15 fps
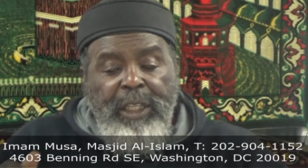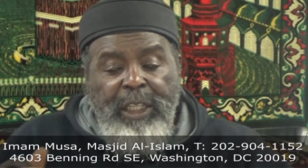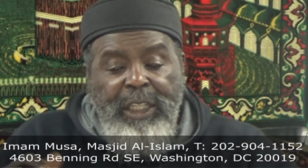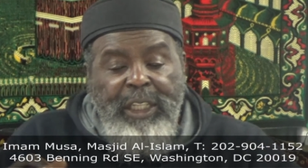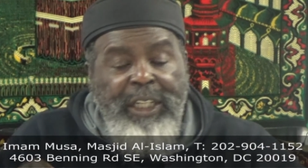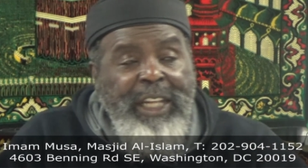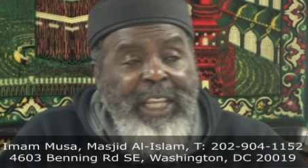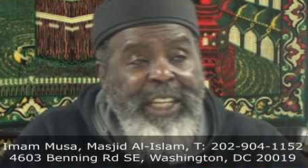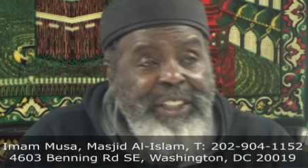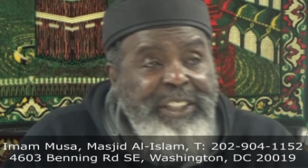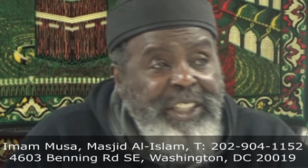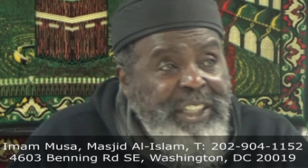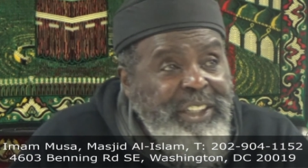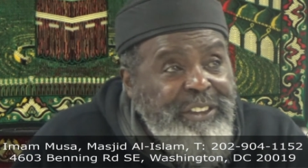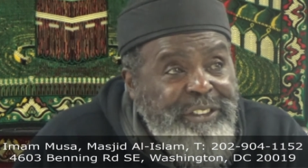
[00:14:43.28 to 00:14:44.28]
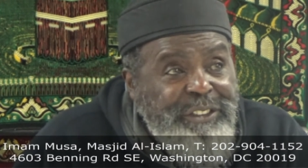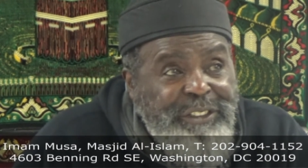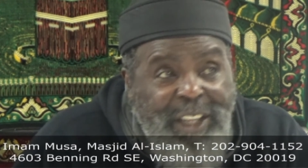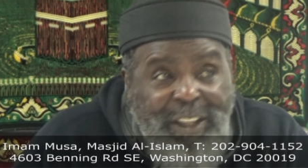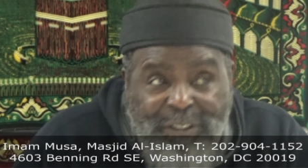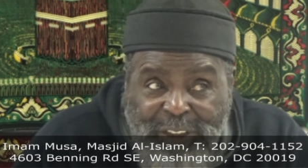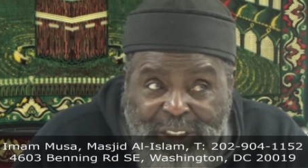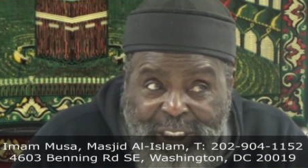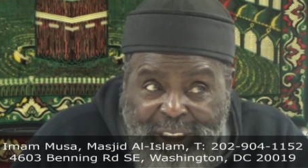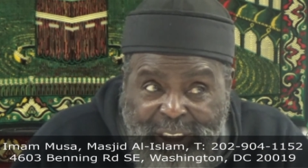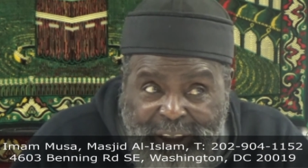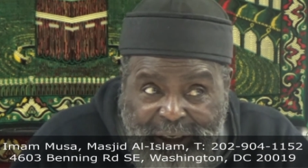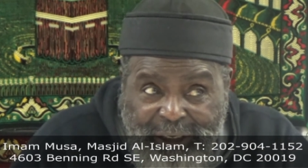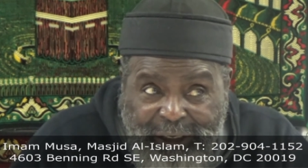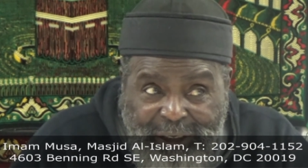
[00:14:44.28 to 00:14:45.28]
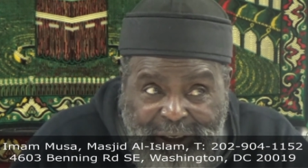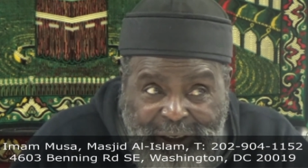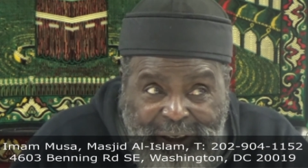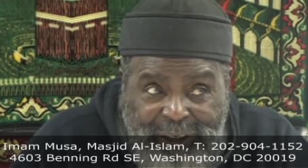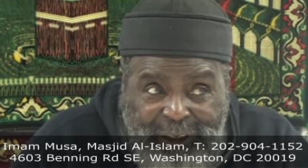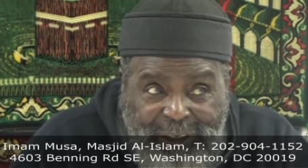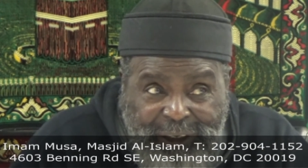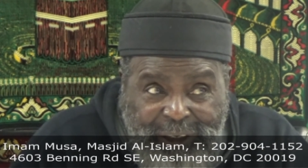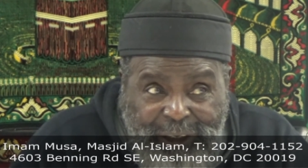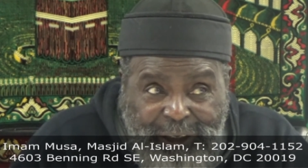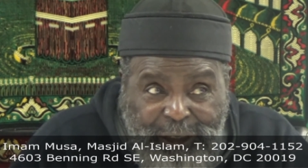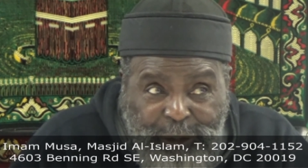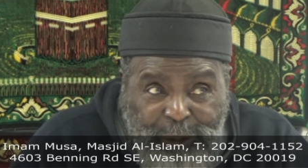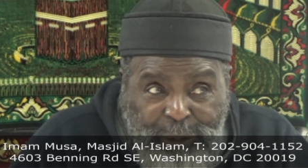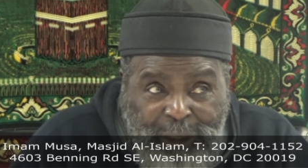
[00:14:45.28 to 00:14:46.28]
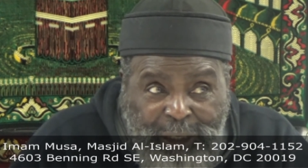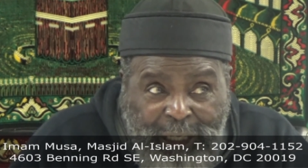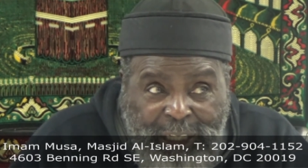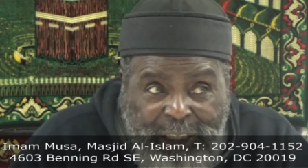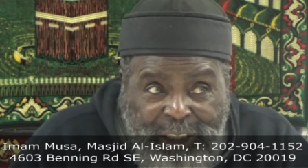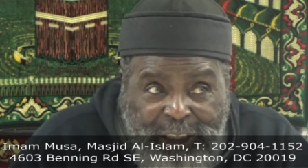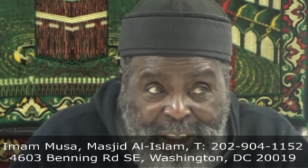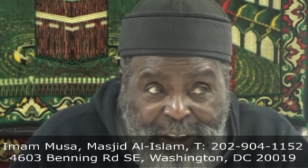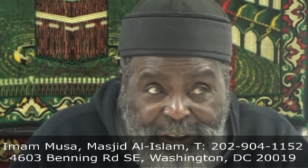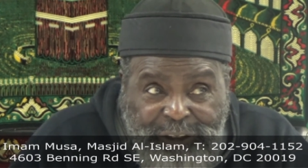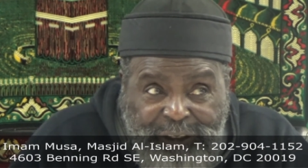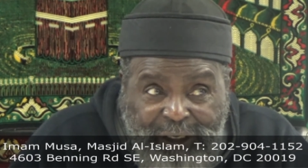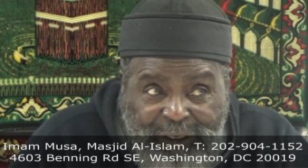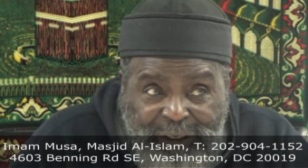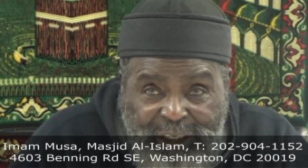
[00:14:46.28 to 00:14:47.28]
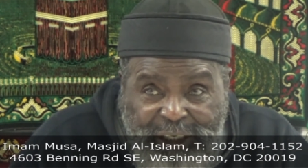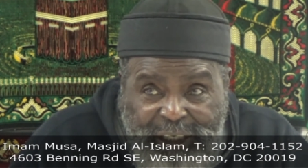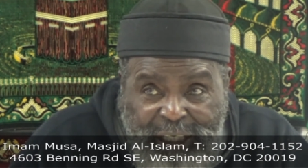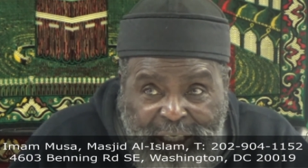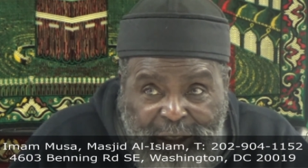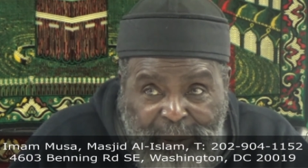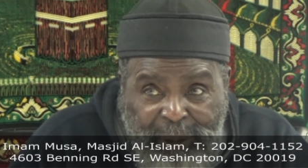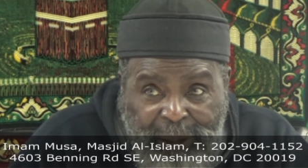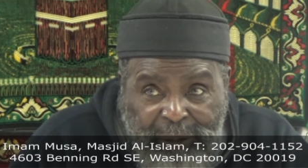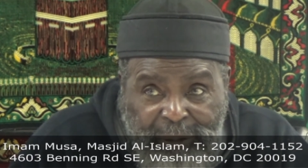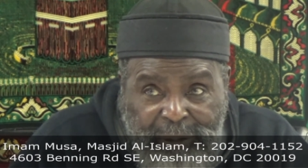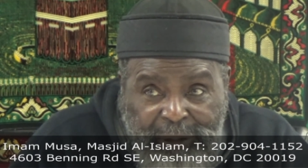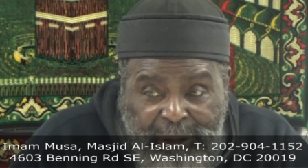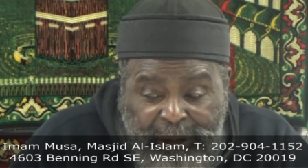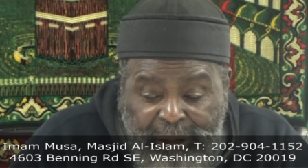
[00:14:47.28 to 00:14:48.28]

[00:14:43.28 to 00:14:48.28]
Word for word: in 1970, when the 1970 came out,